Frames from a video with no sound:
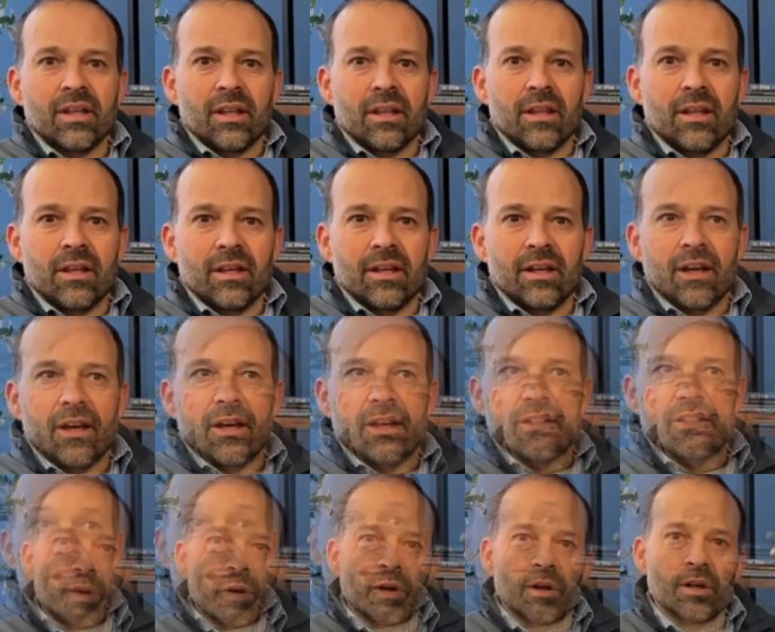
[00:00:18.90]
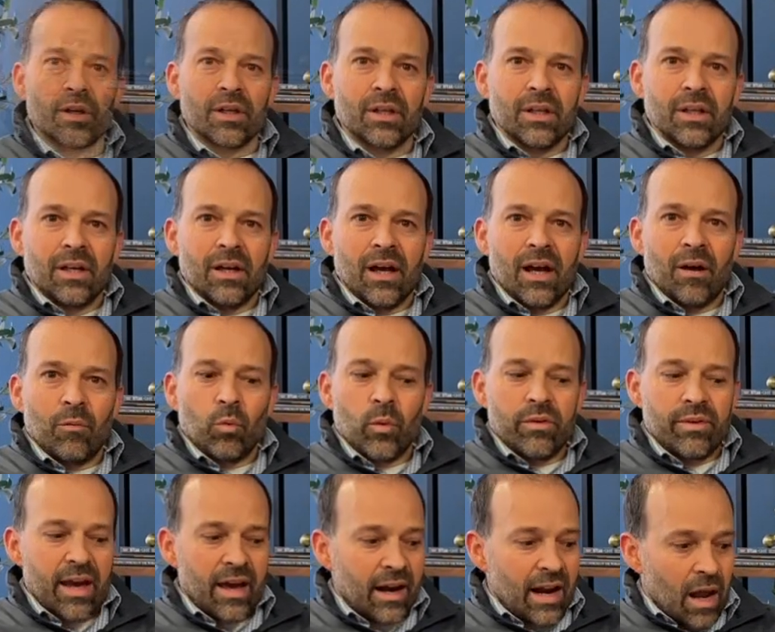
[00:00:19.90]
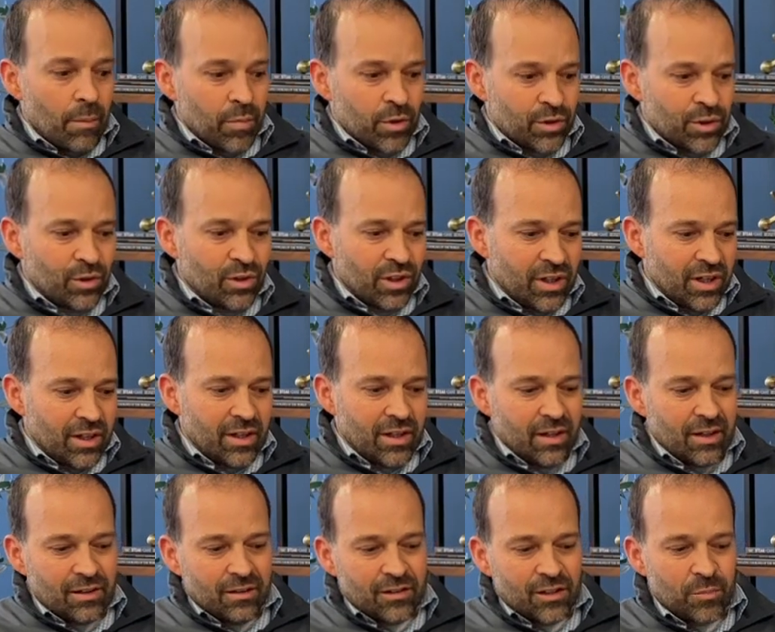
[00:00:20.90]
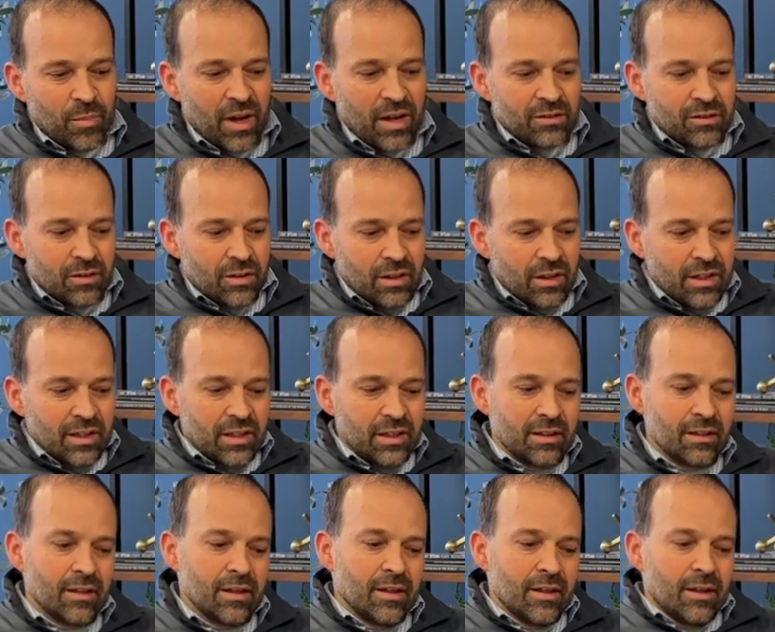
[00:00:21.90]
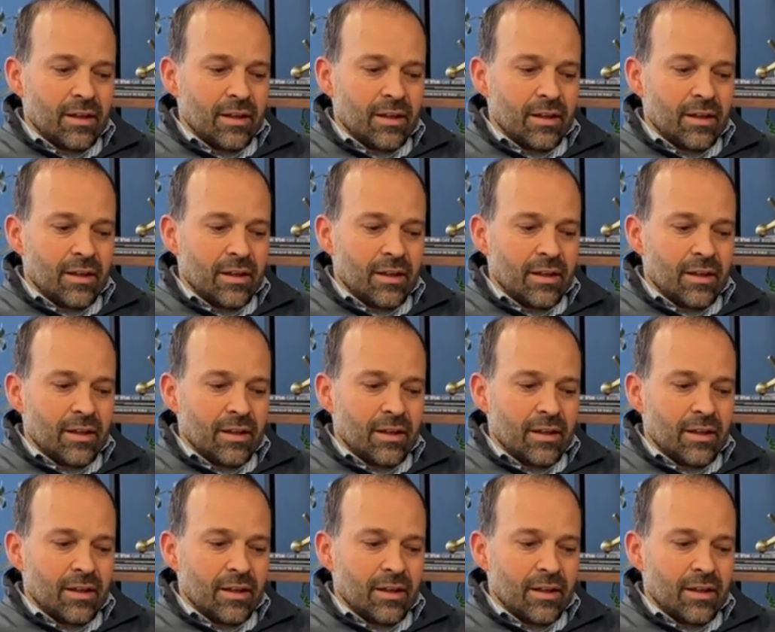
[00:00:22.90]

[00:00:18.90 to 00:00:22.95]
the chamber. We've had an opportunity to sponsor the